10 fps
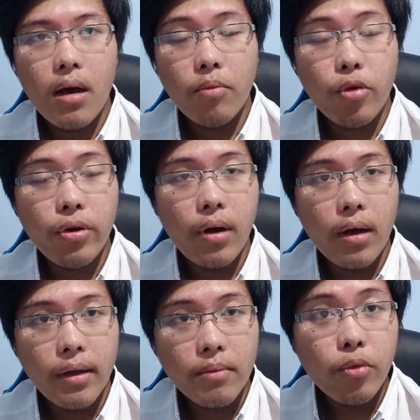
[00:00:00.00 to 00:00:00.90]

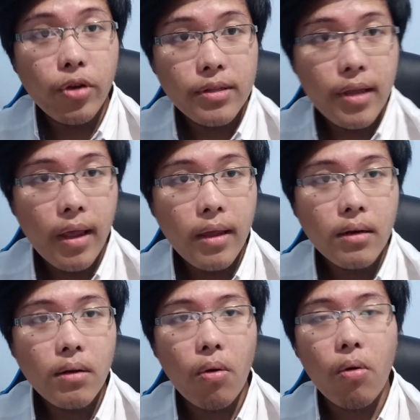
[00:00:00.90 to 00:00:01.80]

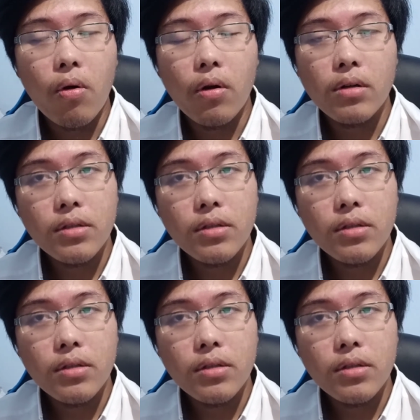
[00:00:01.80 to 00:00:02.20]
Britain or